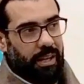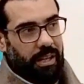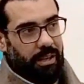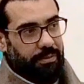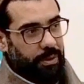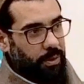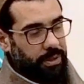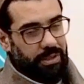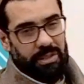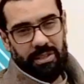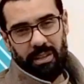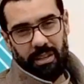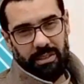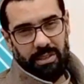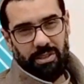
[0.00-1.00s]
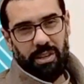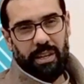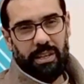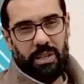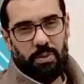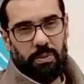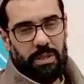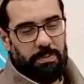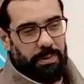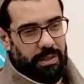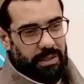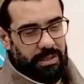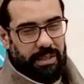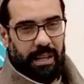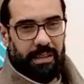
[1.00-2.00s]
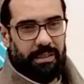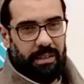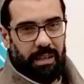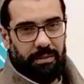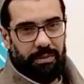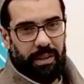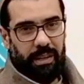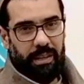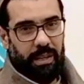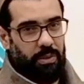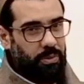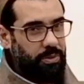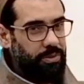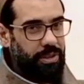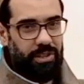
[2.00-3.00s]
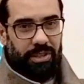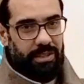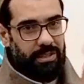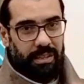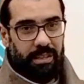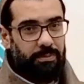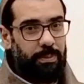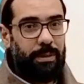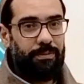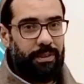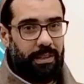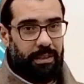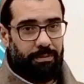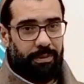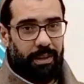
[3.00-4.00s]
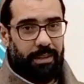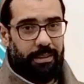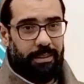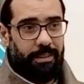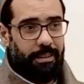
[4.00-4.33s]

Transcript: If you were to start a Chinese whisper in Scandinavia, it would reach Italy perfectly fine,